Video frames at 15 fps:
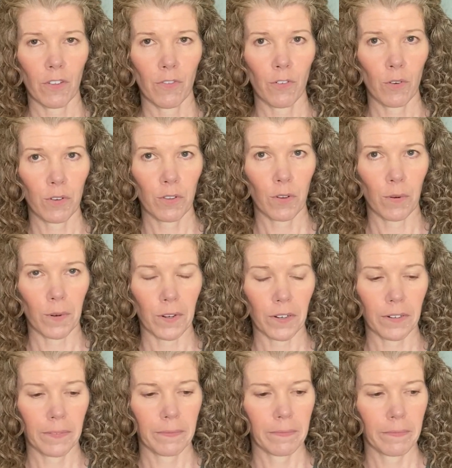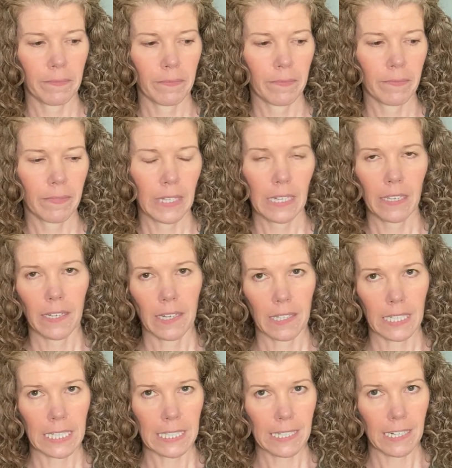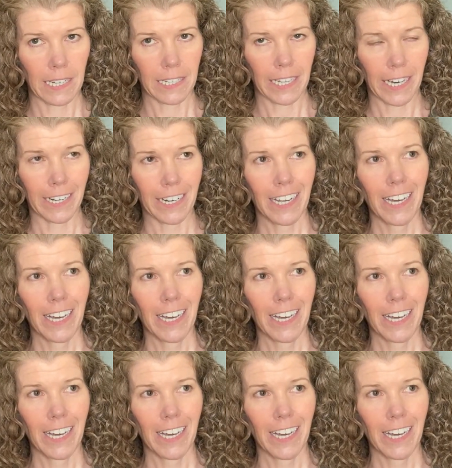fourth quarter, at least not yet.